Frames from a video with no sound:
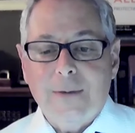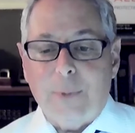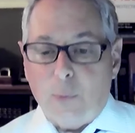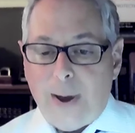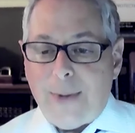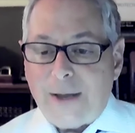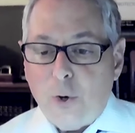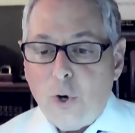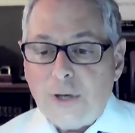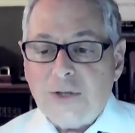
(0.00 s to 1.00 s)
But Rabbi
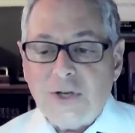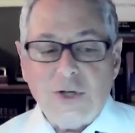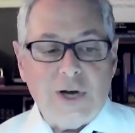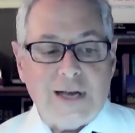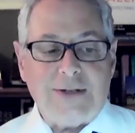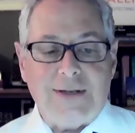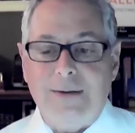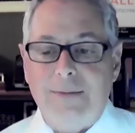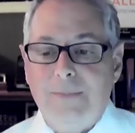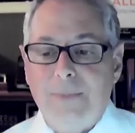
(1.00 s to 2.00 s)
Cook suggested